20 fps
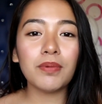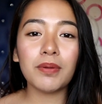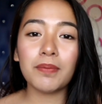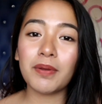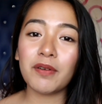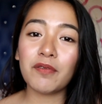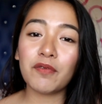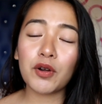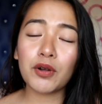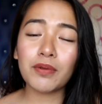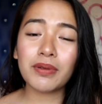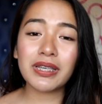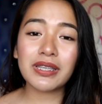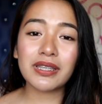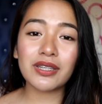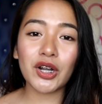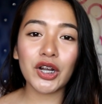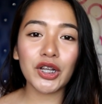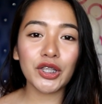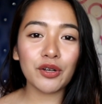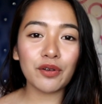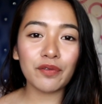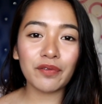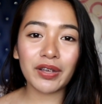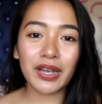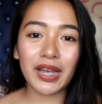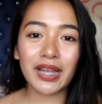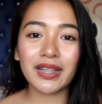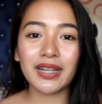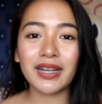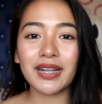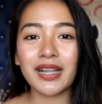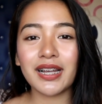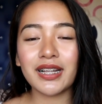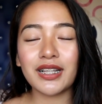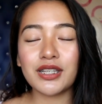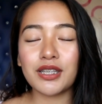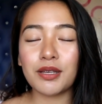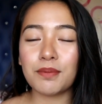But before we start, don't forget to click the